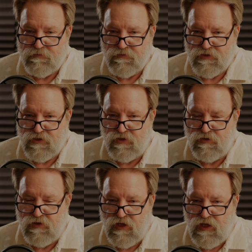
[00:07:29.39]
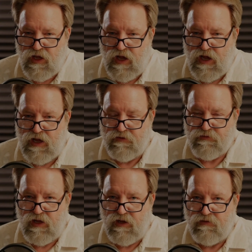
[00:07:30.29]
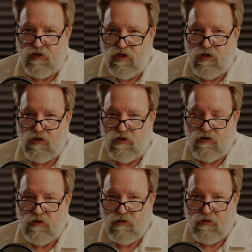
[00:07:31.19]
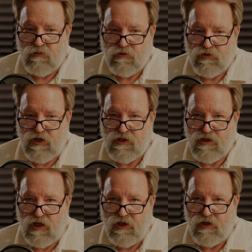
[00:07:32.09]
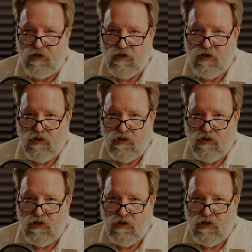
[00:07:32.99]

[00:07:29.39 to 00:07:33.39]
So I have to have a young translator